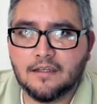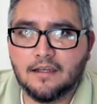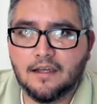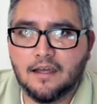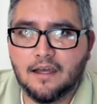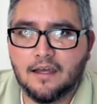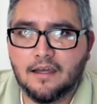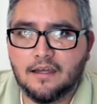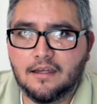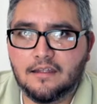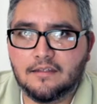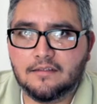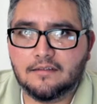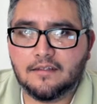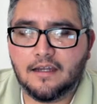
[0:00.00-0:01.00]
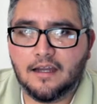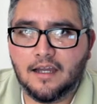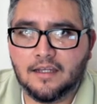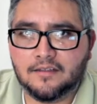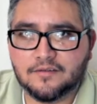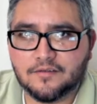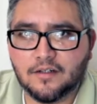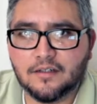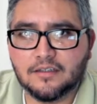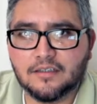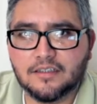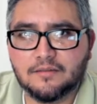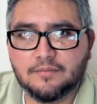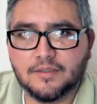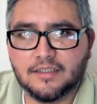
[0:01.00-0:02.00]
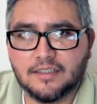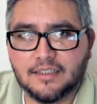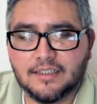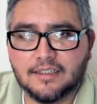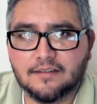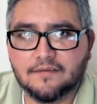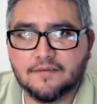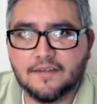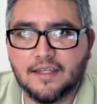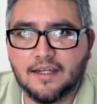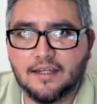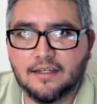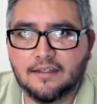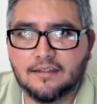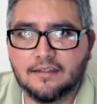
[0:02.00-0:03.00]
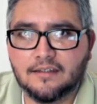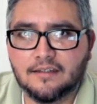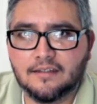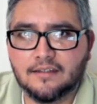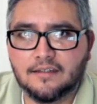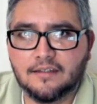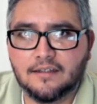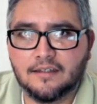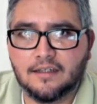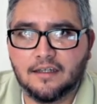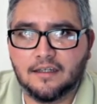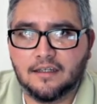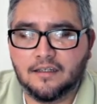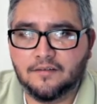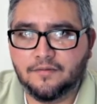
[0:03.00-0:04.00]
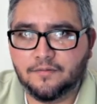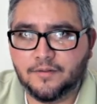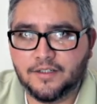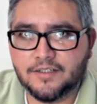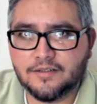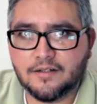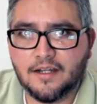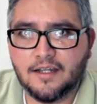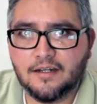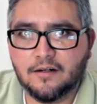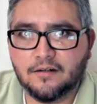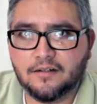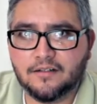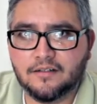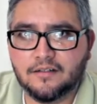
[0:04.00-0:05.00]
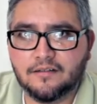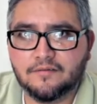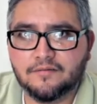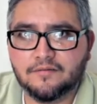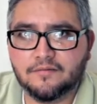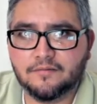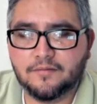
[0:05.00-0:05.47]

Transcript: And I strongly believe that if we try hard enough, we